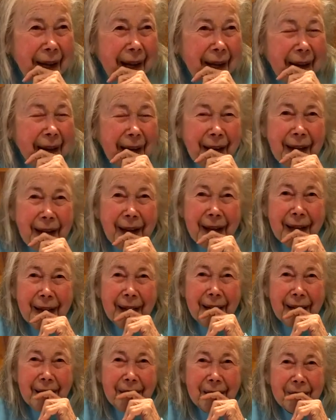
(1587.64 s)
And a friend of
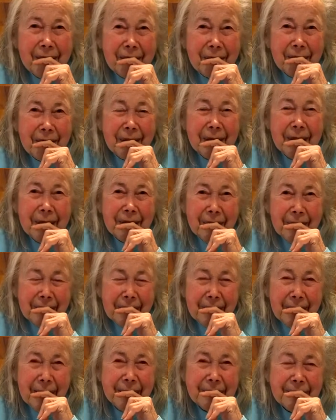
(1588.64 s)
a friend of a friend of
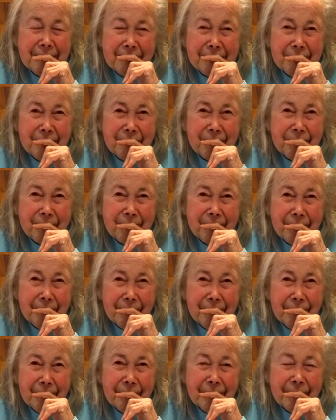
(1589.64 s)
a friend knew who
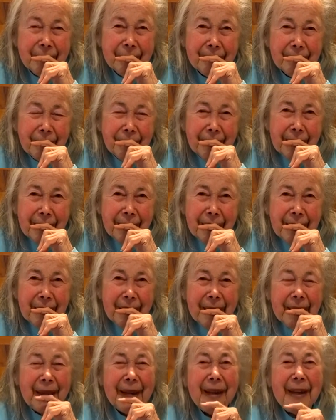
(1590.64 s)
you were, the
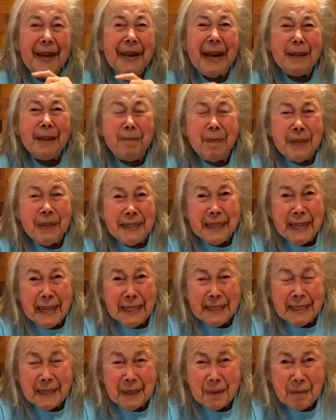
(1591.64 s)
unknown artist. Let me
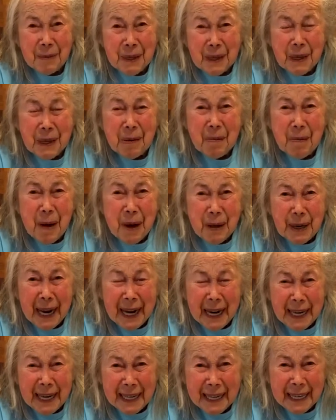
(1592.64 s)
say something about
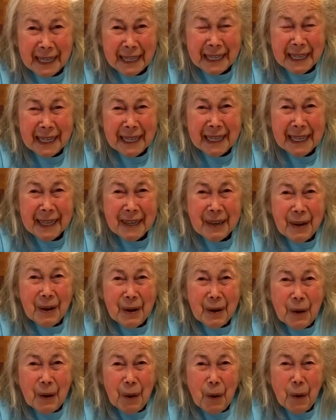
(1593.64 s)
Eileen,
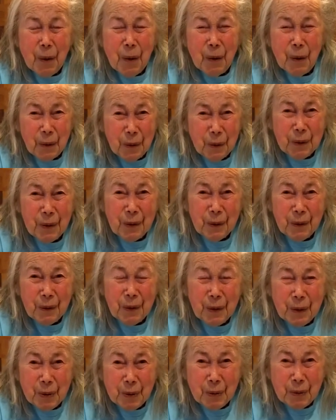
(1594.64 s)
who
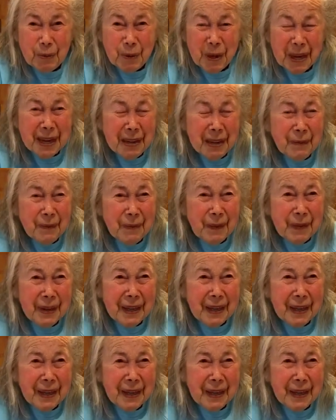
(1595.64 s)
knew me.